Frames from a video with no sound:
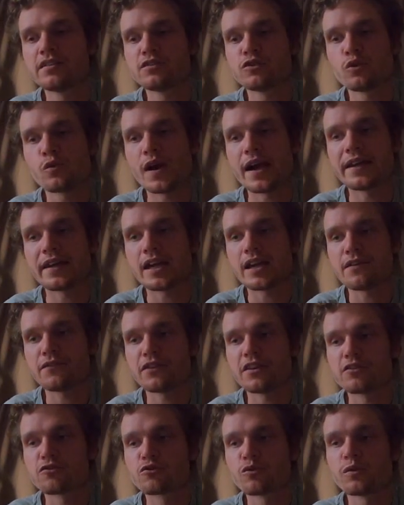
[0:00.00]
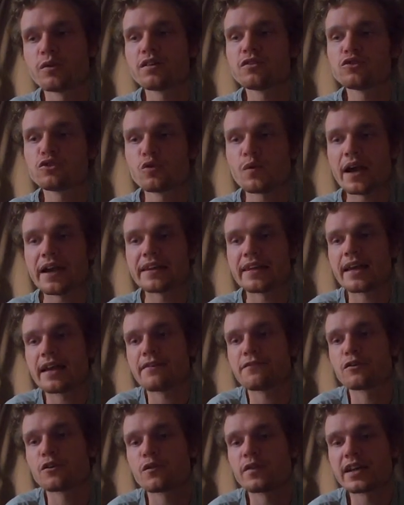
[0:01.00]
288 for the draw,
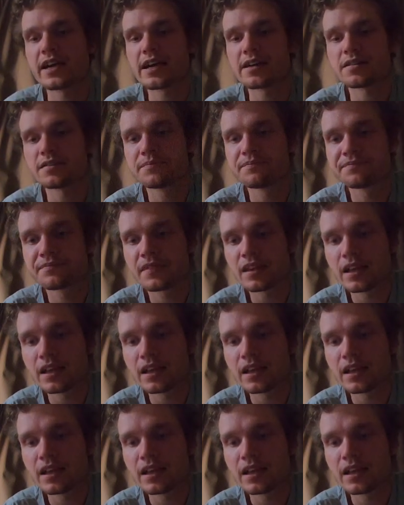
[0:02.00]
288 for Granada.